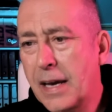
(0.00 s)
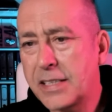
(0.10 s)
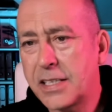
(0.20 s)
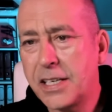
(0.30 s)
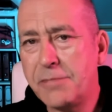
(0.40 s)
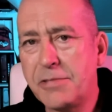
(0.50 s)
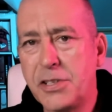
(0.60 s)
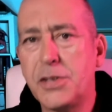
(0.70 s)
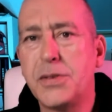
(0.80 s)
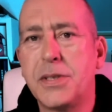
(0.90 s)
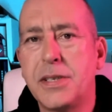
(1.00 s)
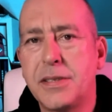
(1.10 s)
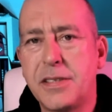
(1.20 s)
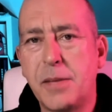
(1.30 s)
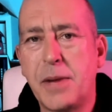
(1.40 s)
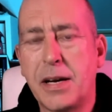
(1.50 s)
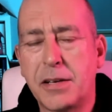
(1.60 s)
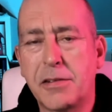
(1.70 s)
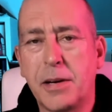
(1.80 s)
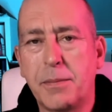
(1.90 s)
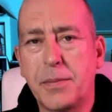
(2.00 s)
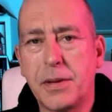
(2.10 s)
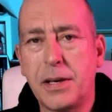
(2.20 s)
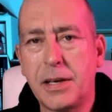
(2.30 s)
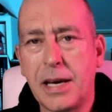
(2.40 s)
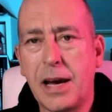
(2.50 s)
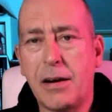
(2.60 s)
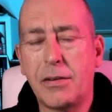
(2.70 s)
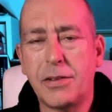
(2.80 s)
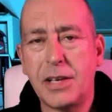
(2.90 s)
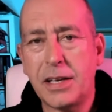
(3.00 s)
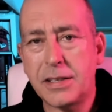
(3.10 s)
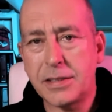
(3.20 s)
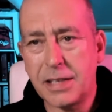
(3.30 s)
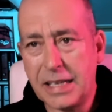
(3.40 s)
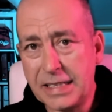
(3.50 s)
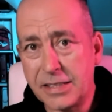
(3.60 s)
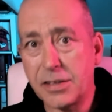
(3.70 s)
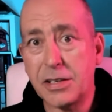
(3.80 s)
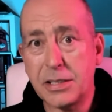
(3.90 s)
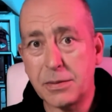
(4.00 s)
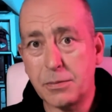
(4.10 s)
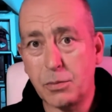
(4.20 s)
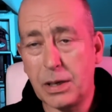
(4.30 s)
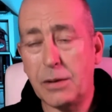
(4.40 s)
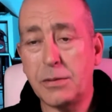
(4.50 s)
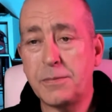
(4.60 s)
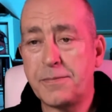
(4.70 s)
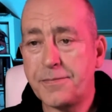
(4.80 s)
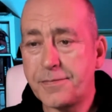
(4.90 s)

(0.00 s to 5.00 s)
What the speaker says: actually reduces the amount of grip that you get on the inside wheel.